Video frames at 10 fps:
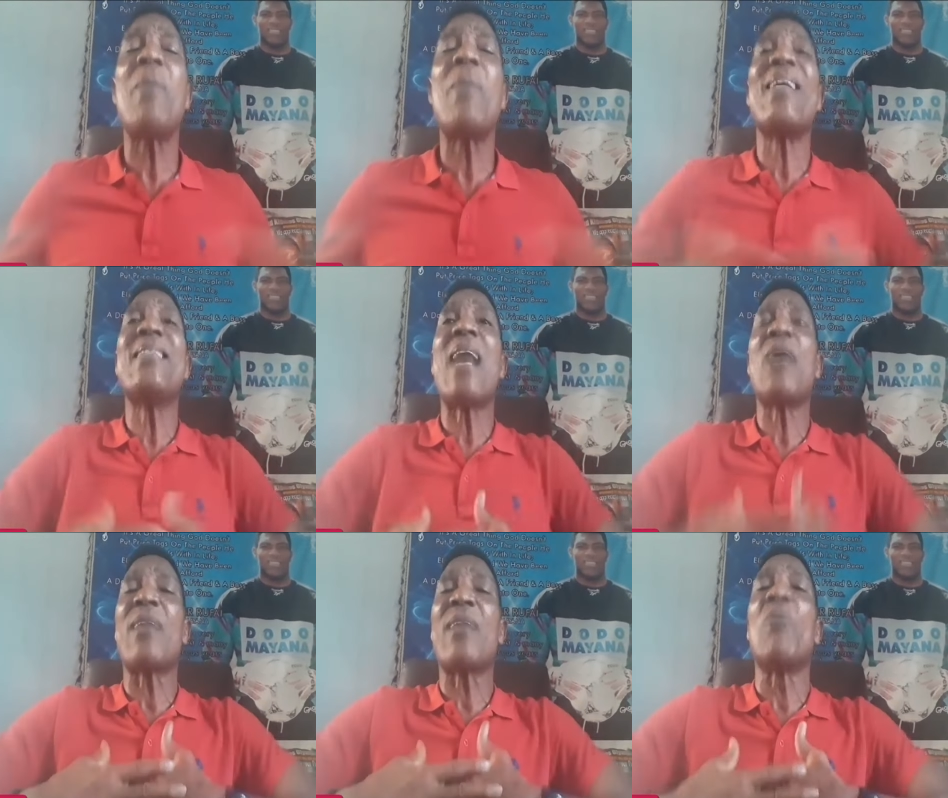
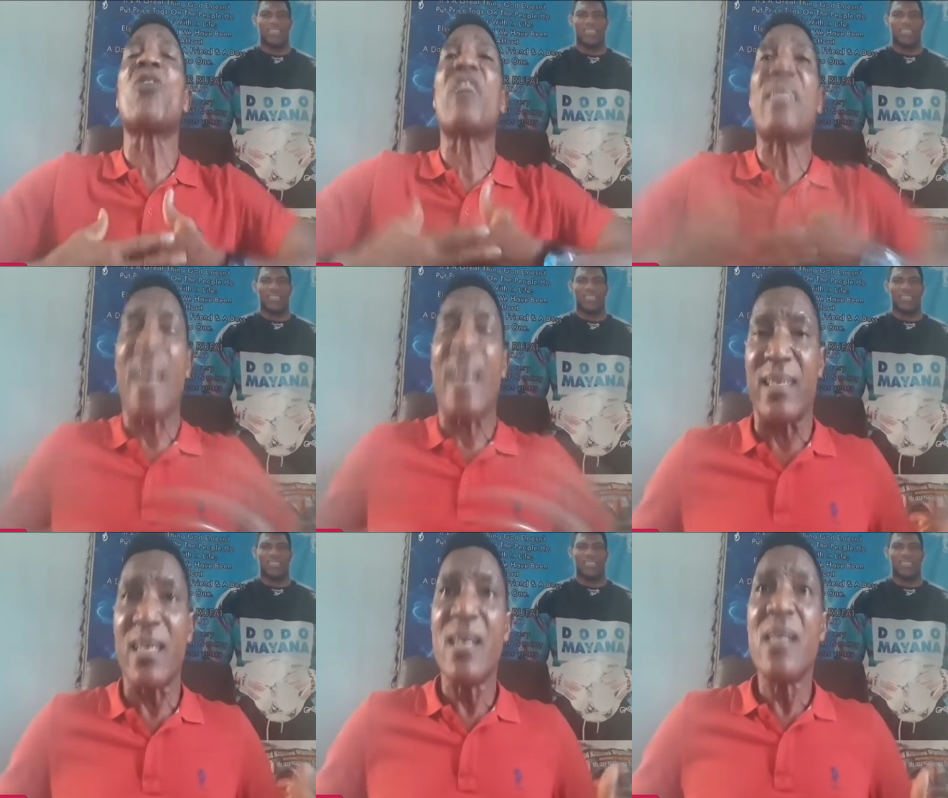Speaker 1: Nwabali now
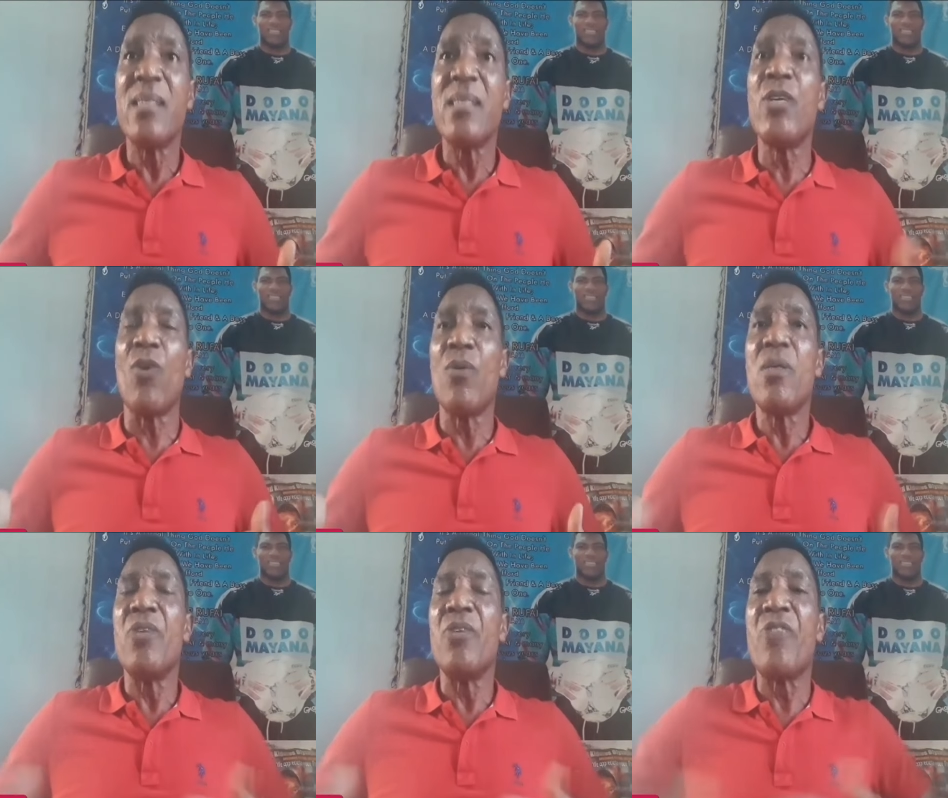demonstrated, you
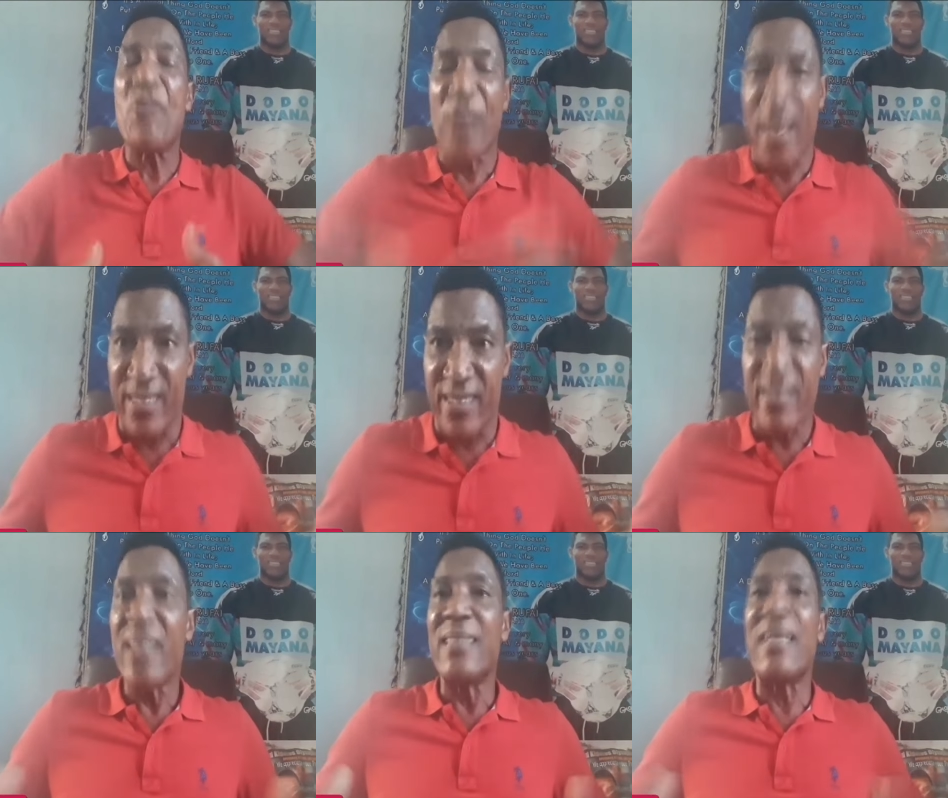know,
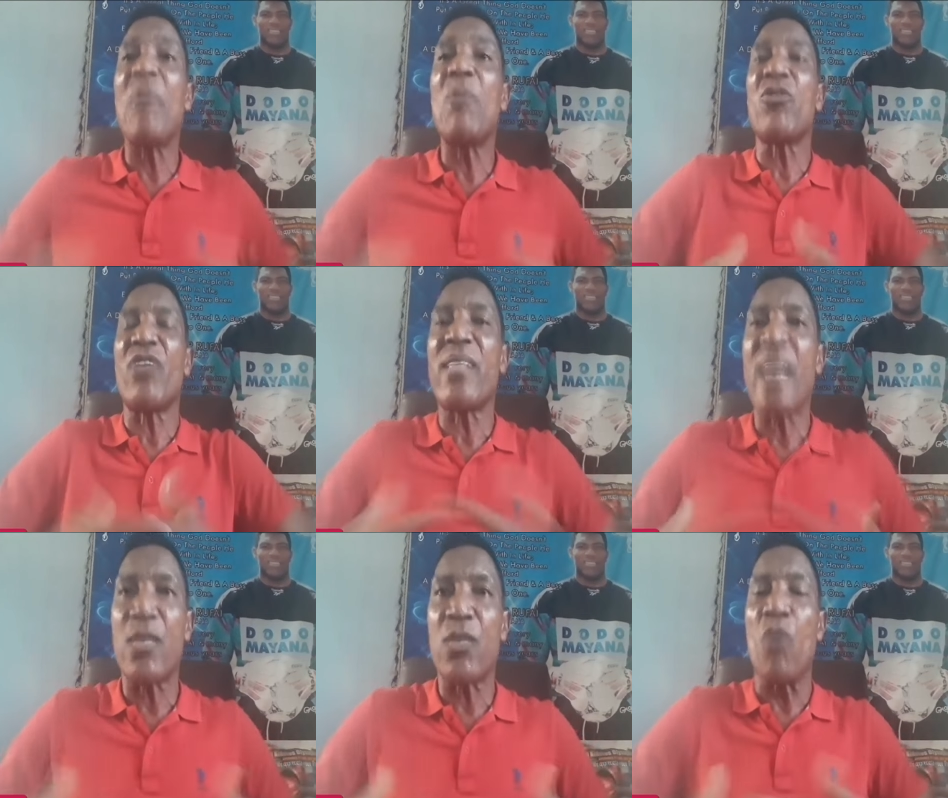reflex,
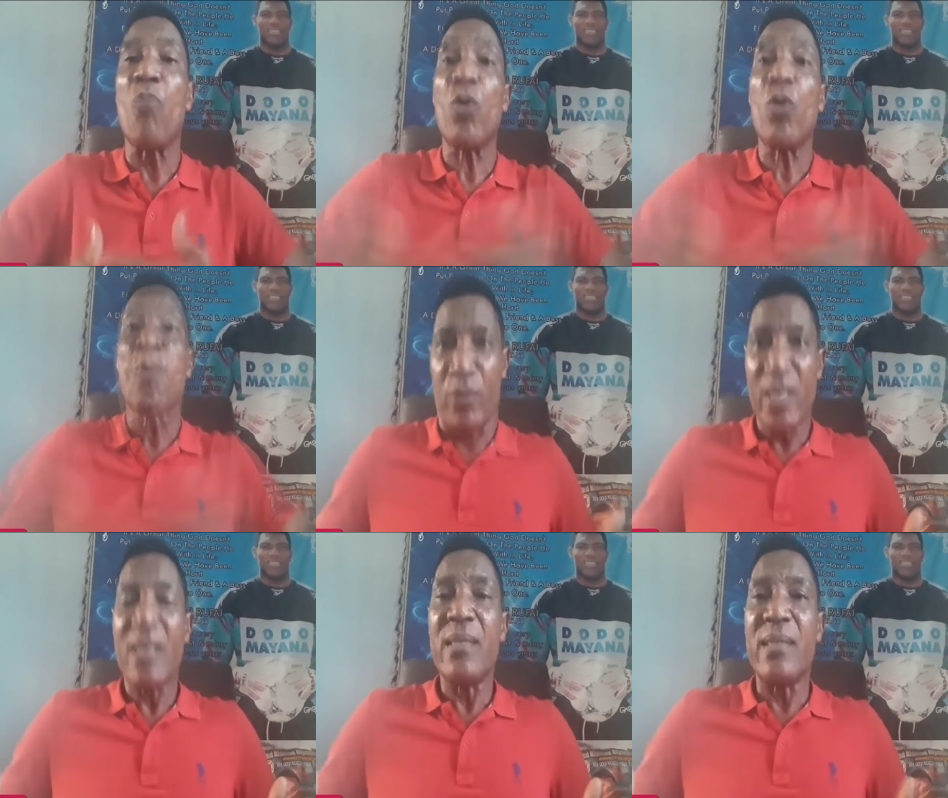demonstrated composure,
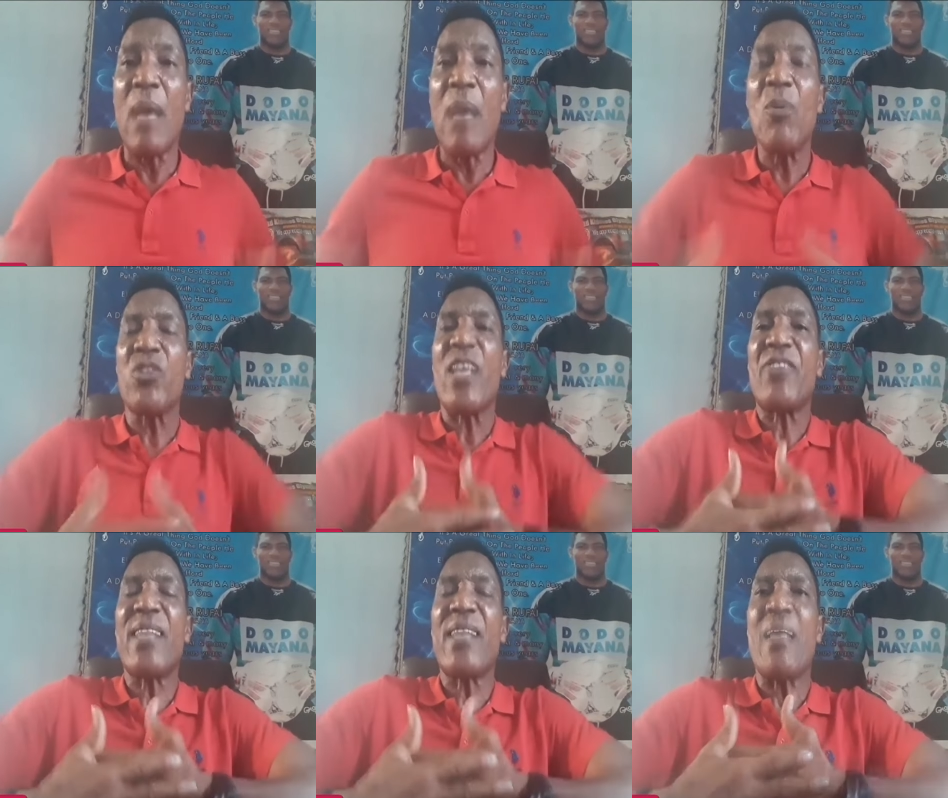
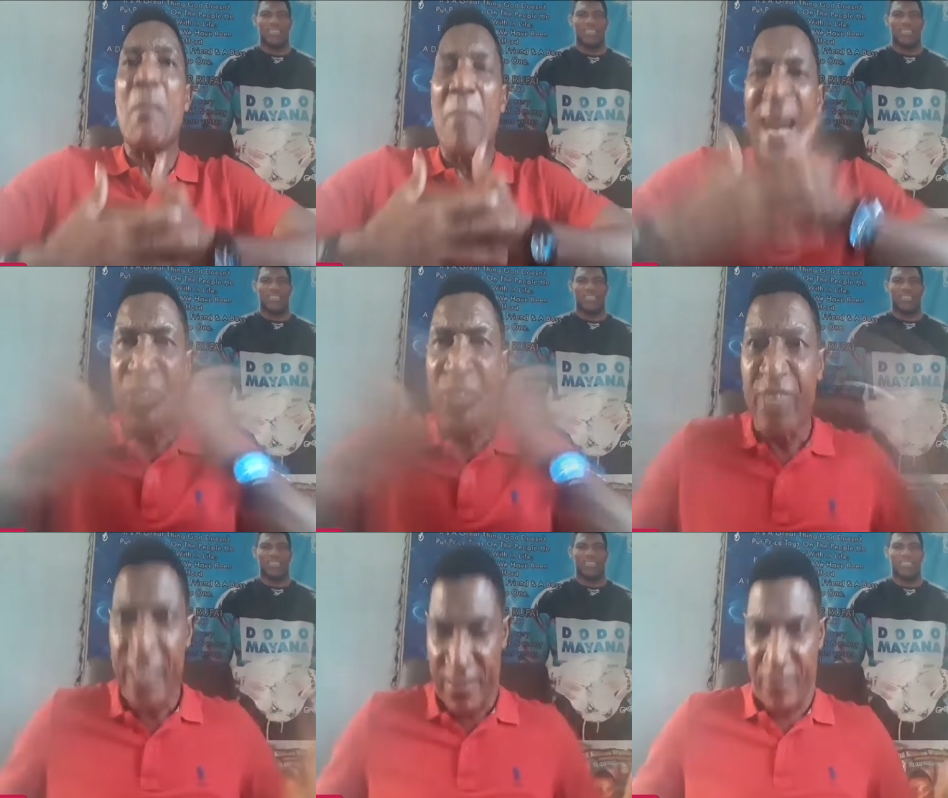demonstrated the
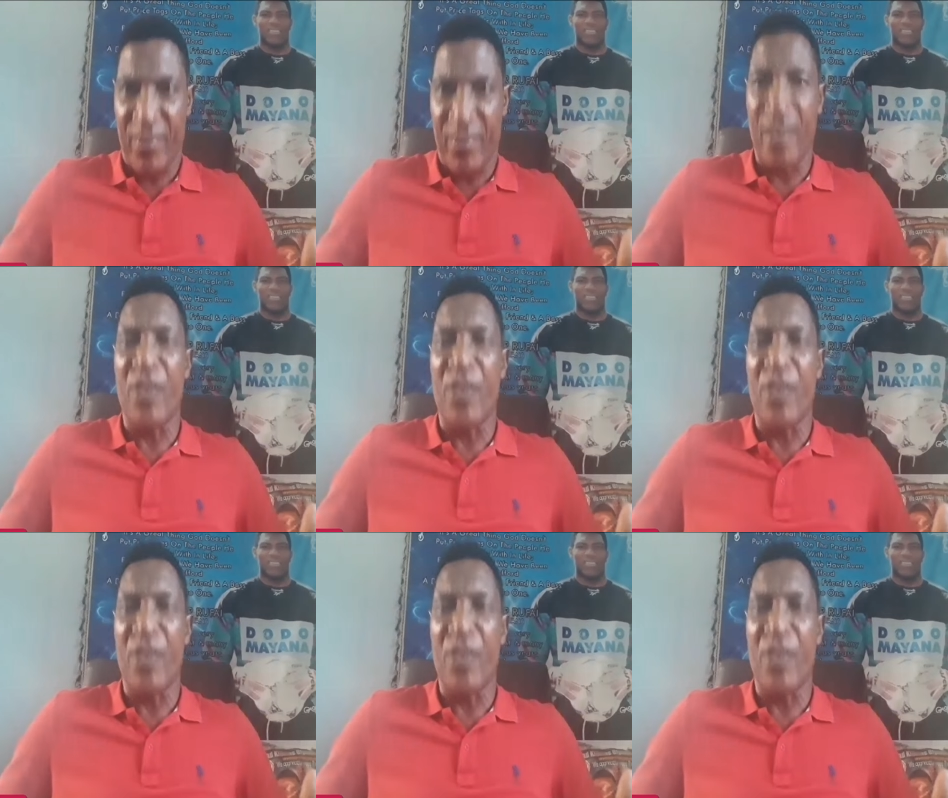mind reading.